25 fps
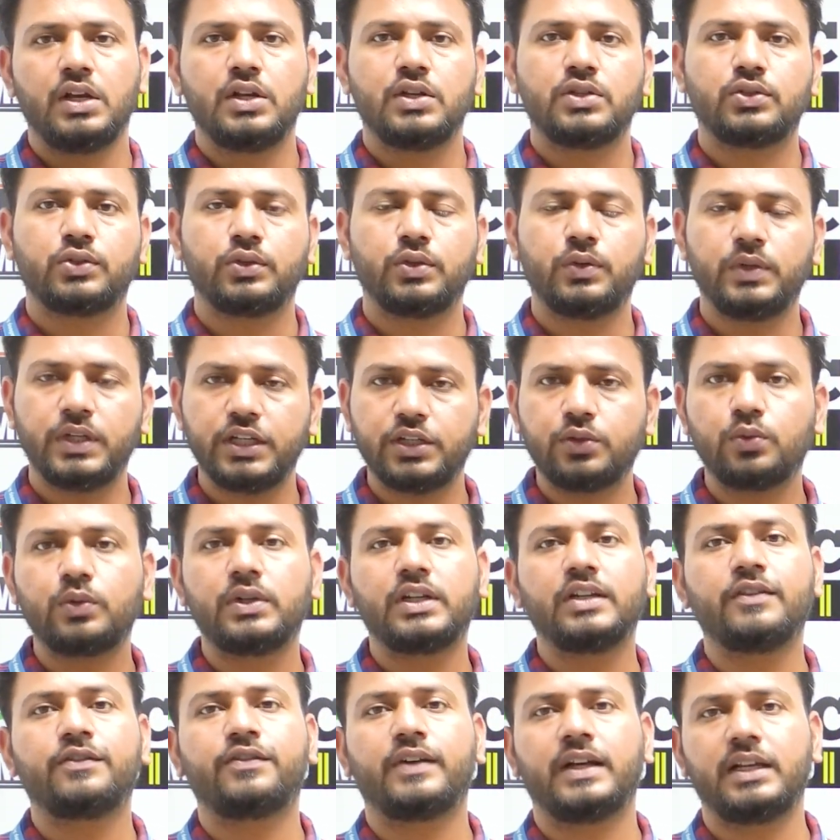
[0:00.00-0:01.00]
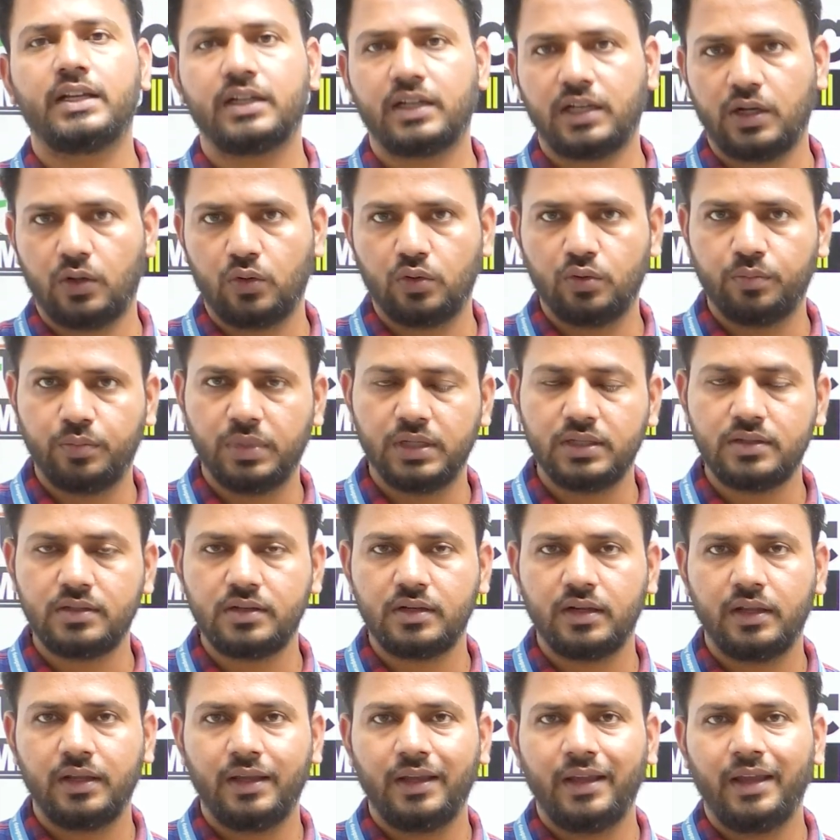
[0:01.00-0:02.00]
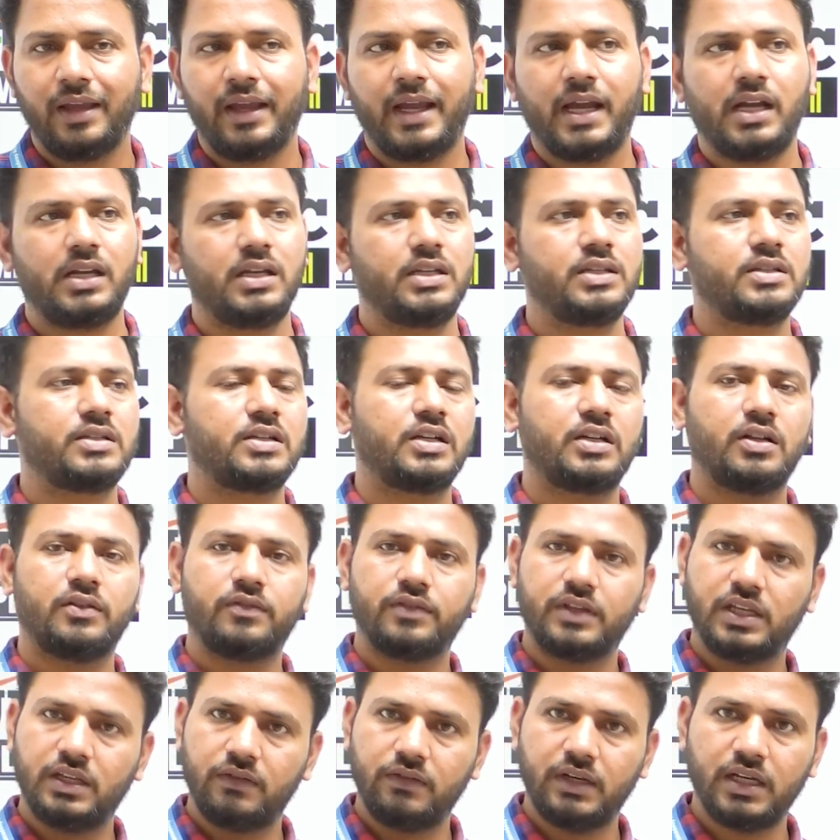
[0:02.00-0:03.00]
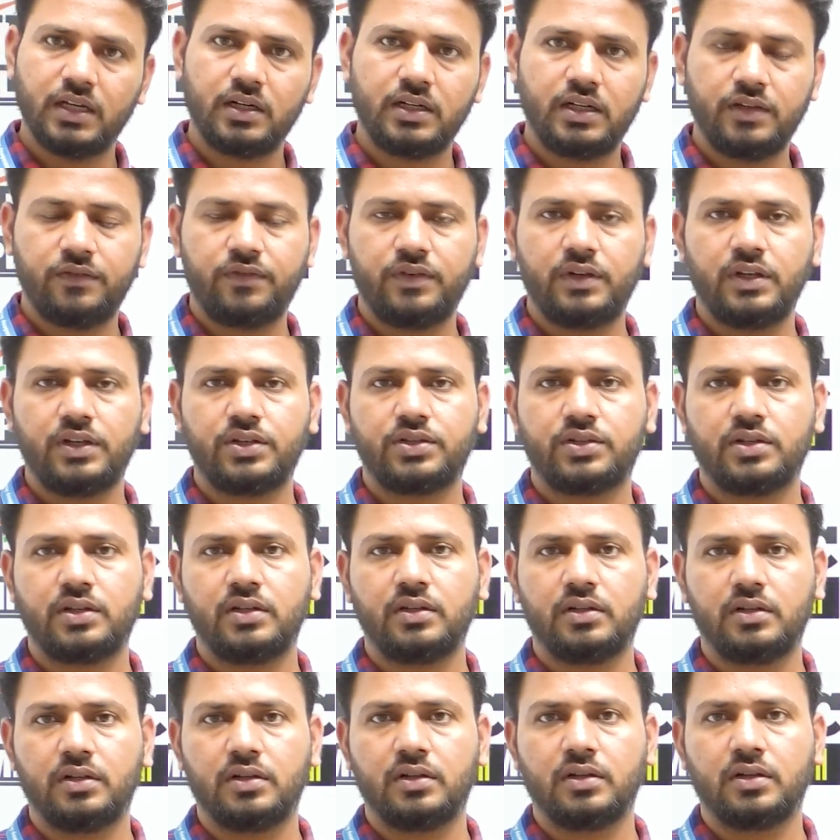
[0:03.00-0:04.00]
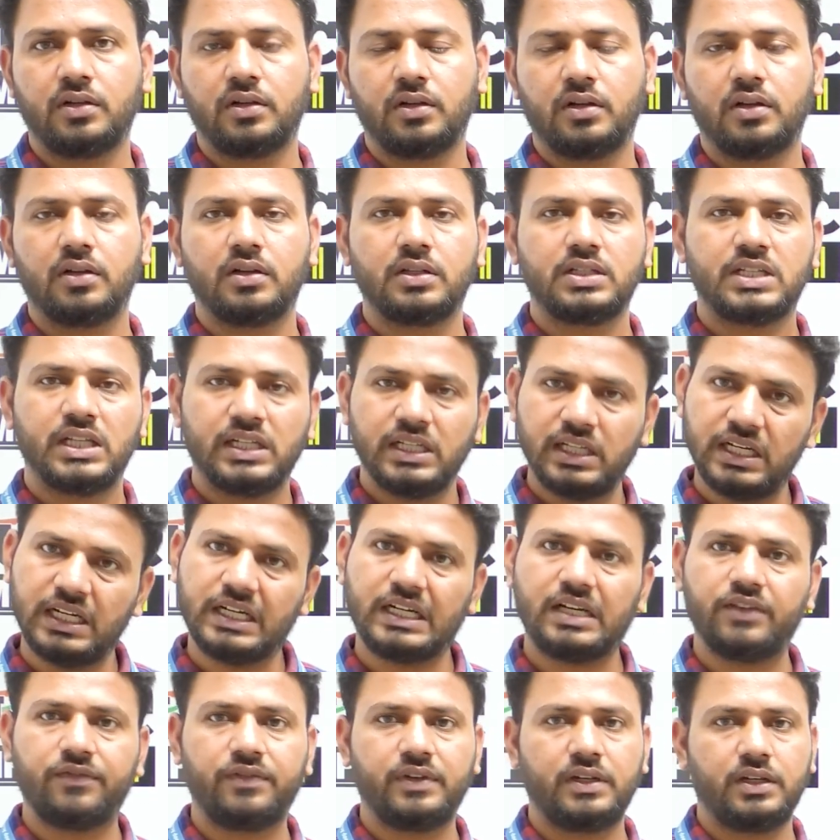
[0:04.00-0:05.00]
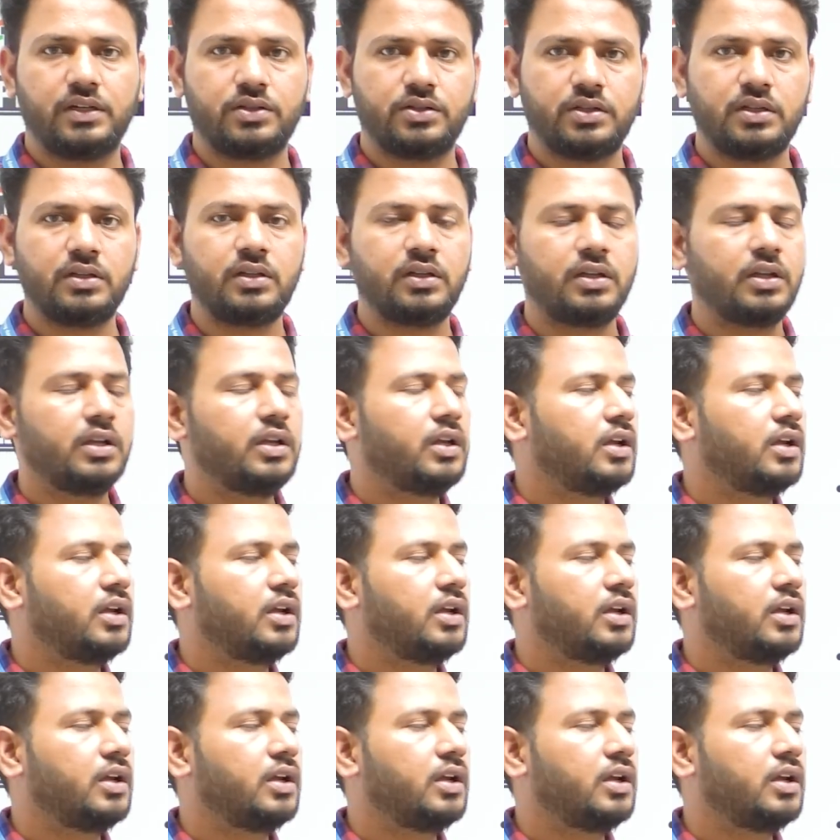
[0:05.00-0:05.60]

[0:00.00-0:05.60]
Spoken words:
So you need to define cloudburst. And instead of giving a definition, a generic definition,